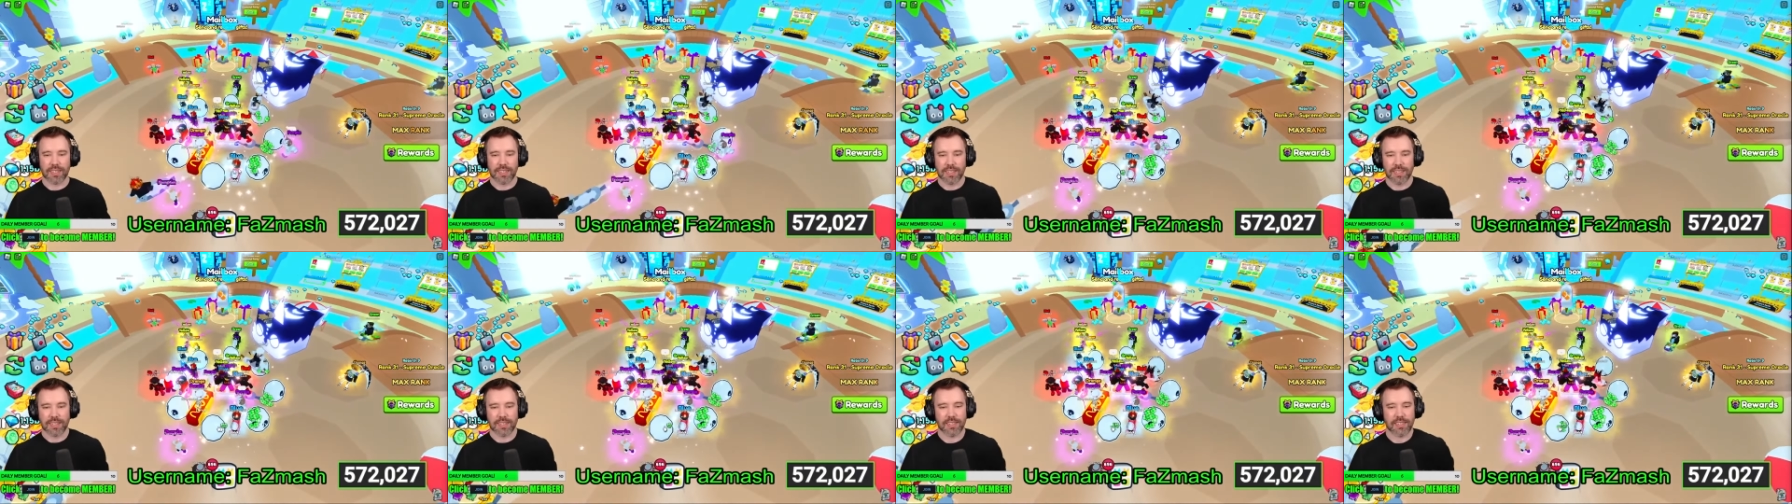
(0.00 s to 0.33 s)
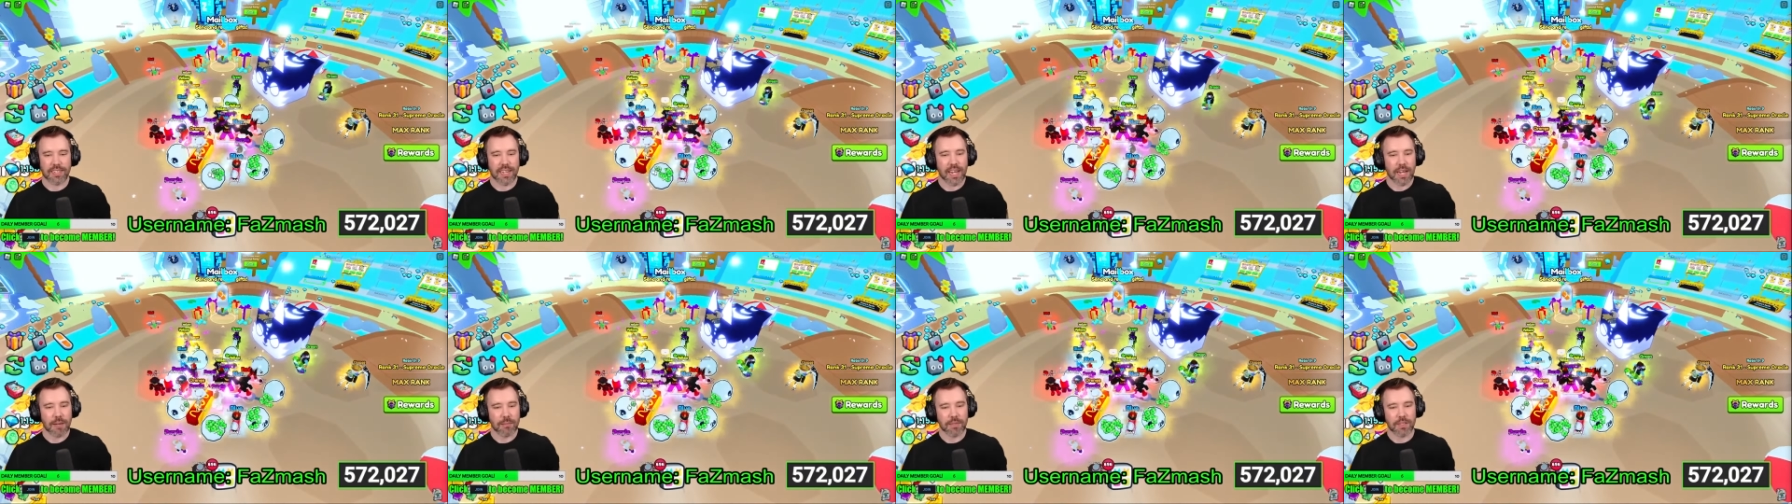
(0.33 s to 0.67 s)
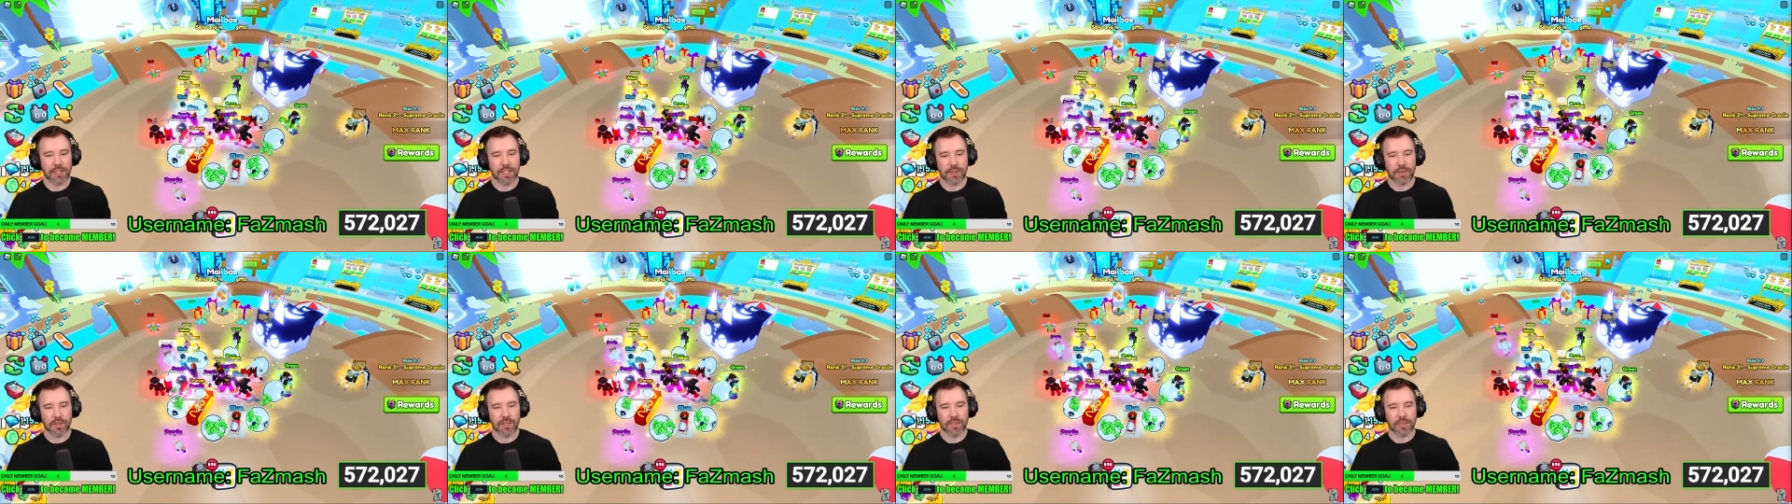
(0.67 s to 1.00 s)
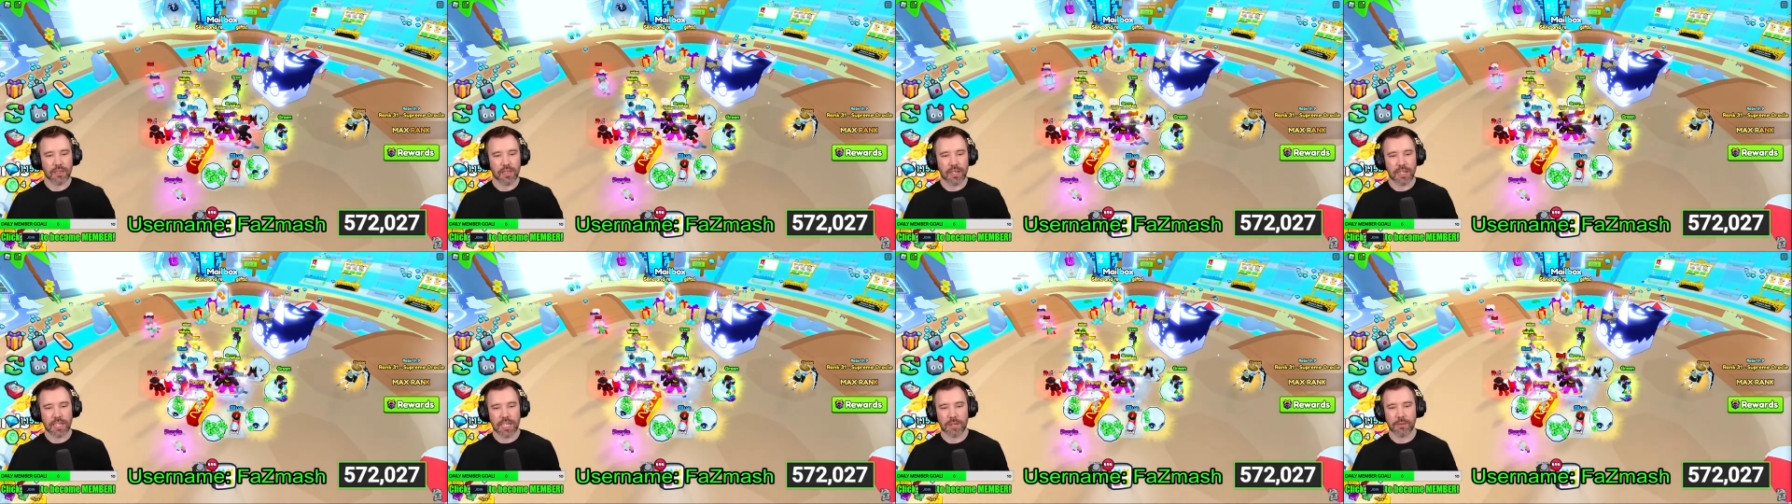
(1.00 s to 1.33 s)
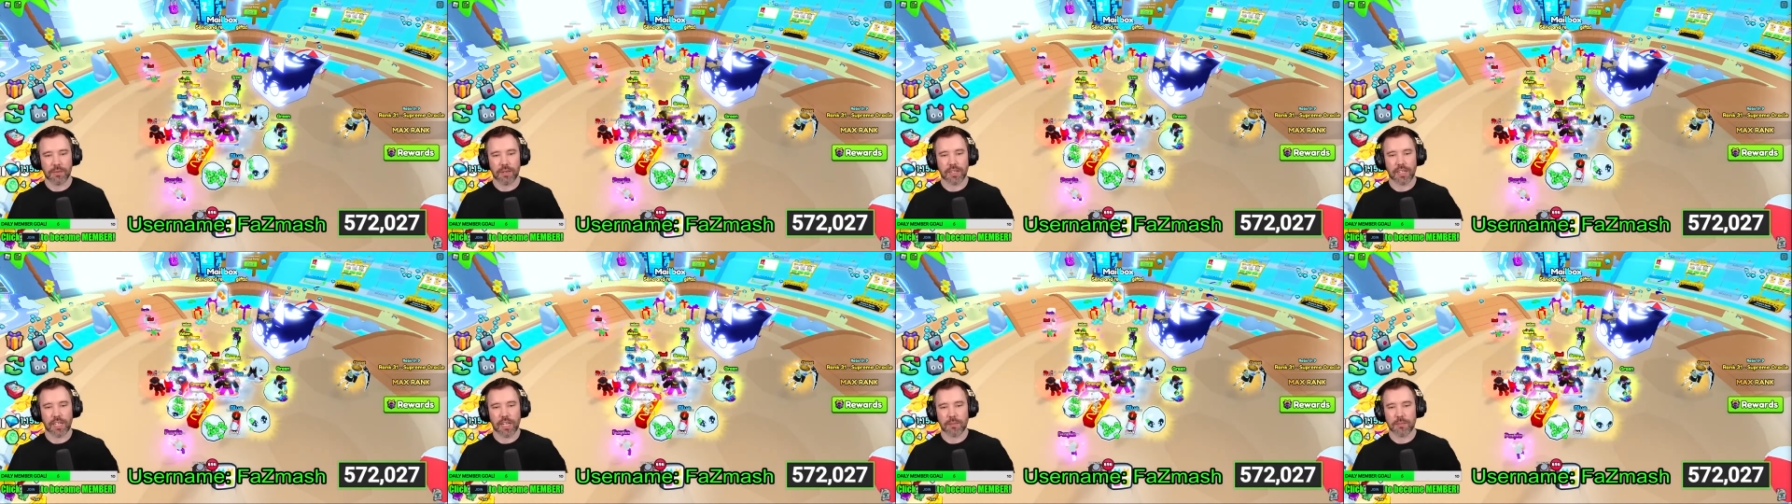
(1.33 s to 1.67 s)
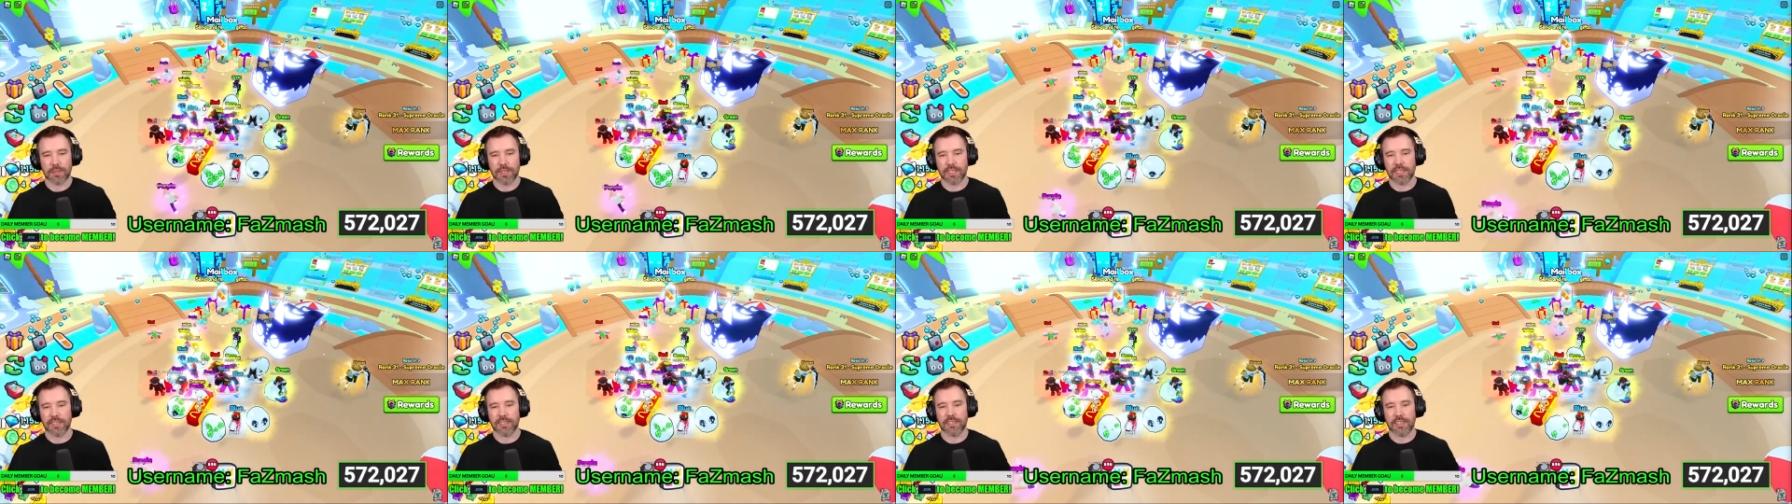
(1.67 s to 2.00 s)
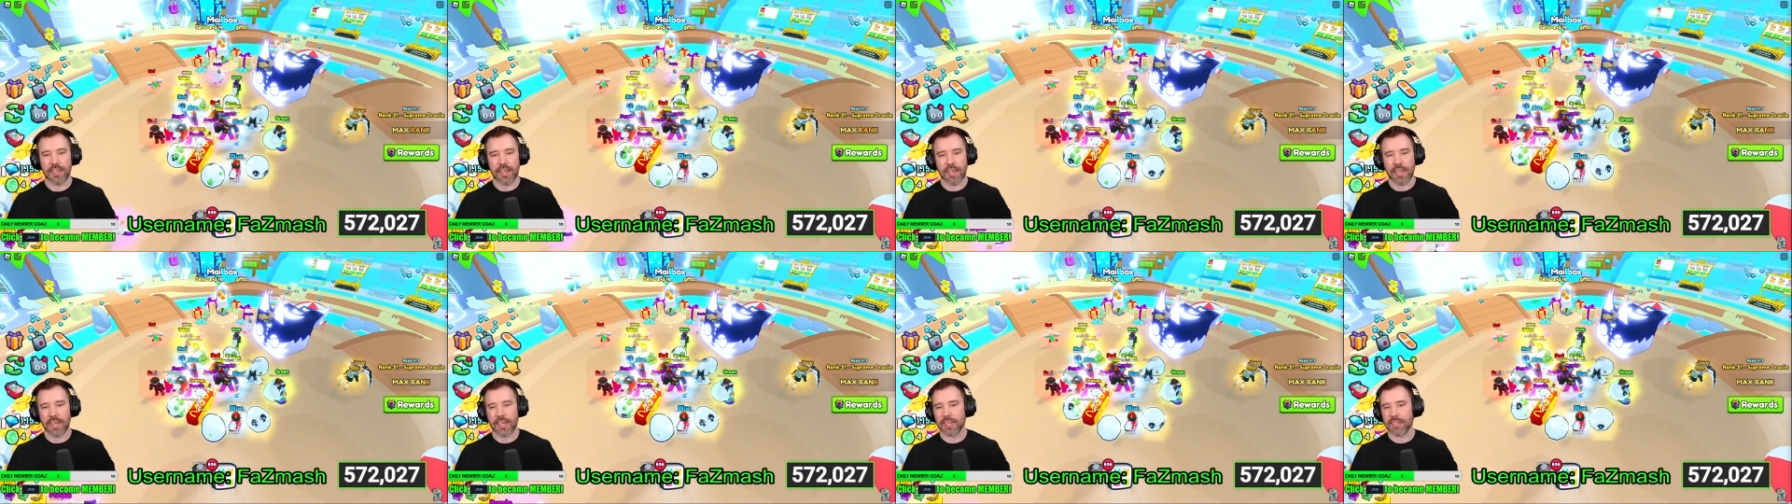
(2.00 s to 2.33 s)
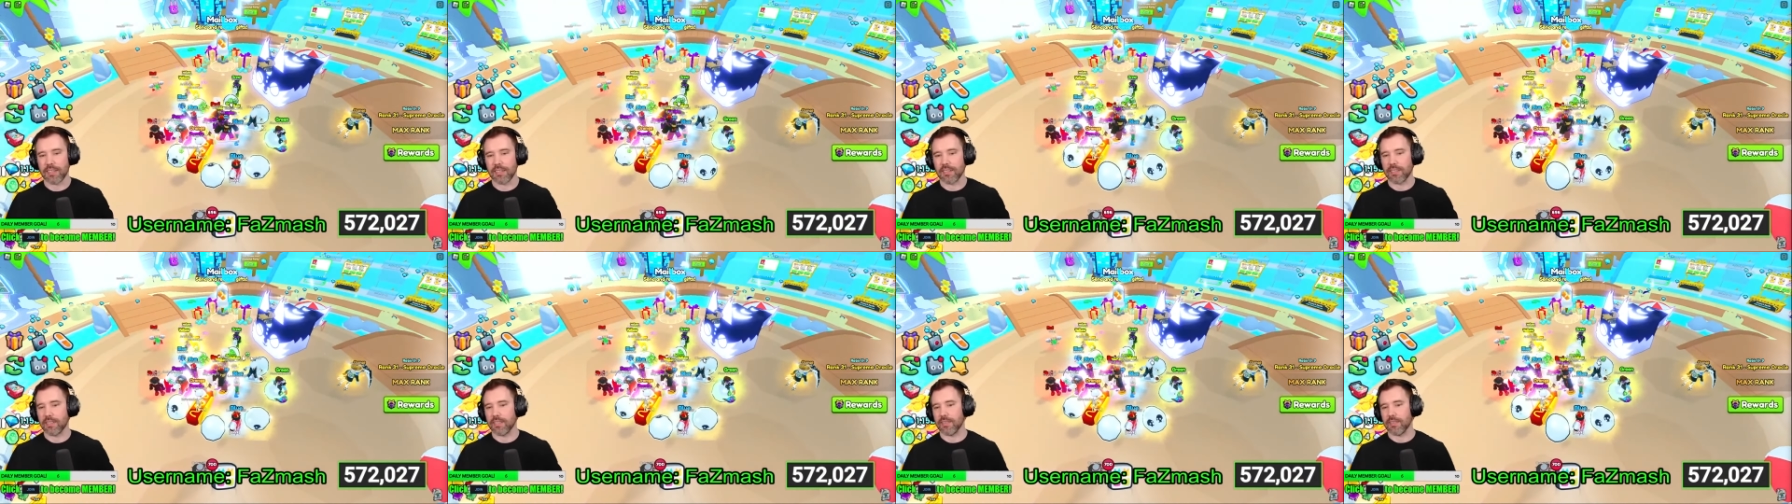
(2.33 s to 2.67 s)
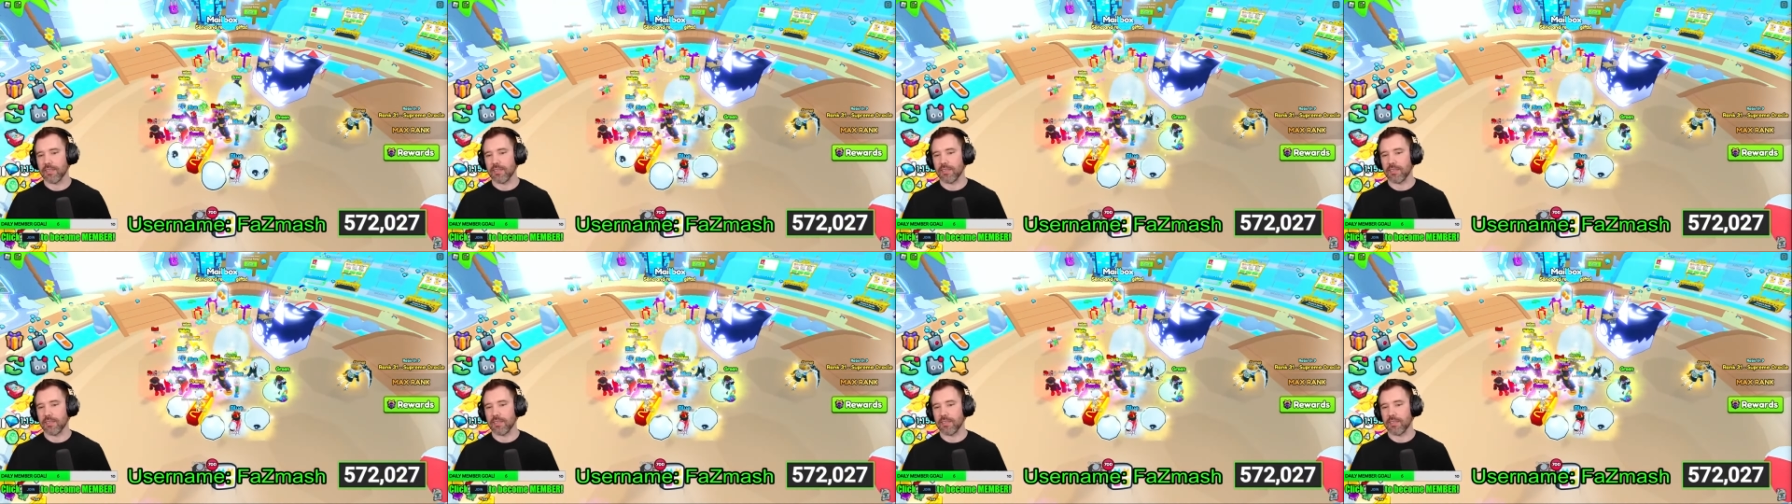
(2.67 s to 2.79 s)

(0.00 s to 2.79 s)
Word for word: Chat, I'm so unlucky when it comes to these eggs.